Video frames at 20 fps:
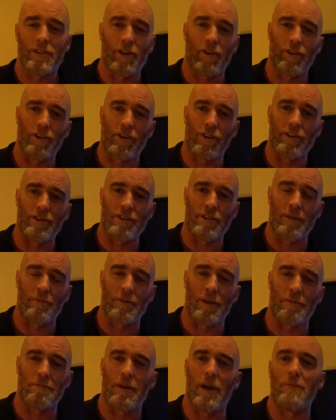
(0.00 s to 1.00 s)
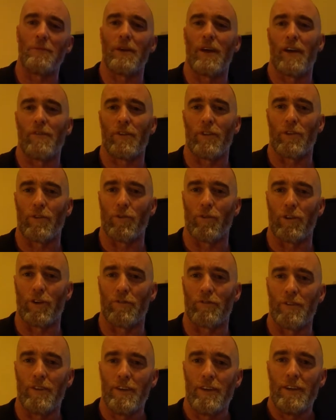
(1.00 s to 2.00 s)
concept that maybe you haven't thought
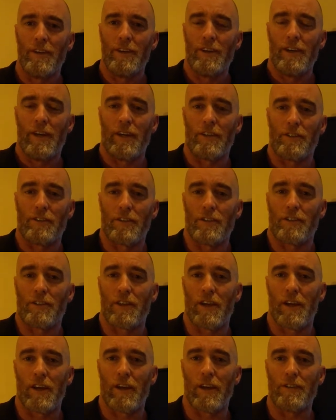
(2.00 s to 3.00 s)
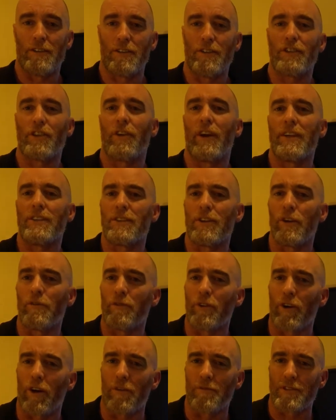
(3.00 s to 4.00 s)
of. It just creates a
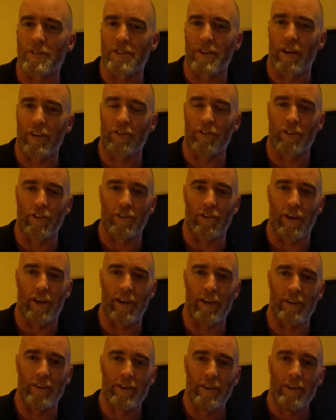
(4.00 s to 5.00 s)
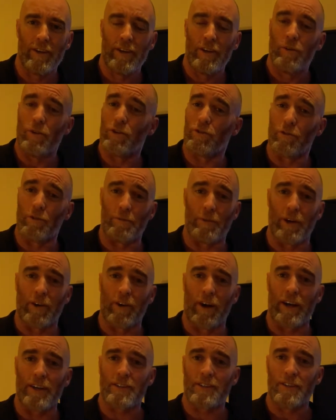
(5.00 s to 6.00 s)
different conversation in your head, which would be
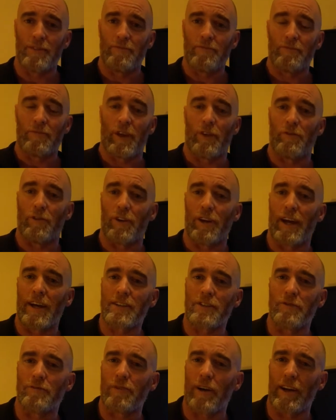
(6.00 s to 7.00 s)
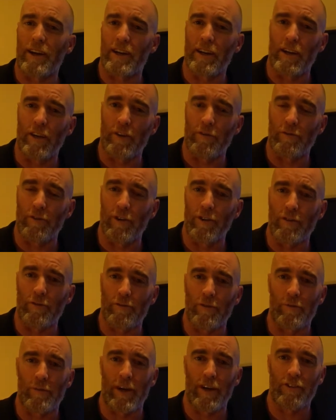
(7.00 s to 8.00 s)
great. If you'd like to find out any further
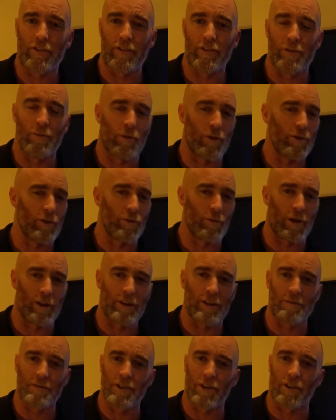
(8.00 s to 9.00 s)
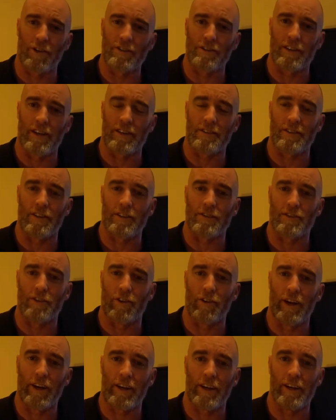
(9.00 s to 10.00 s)
information, you're more than welcome to contact us
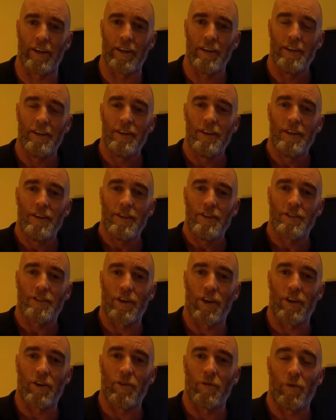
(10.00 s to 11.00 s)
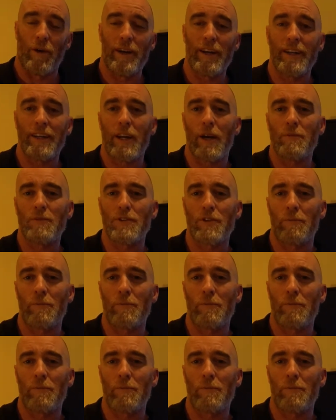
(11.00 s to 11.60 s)
directly. So when it comes to